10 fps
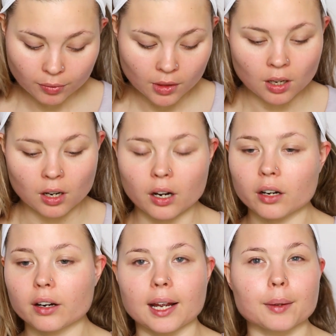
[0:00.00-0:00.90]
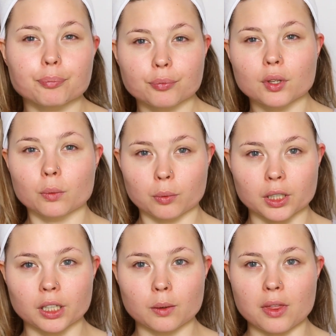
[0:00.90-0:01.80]
All right,
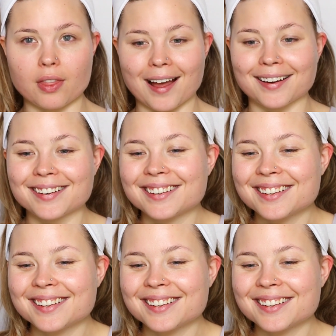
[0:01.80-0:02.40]
we're good with that.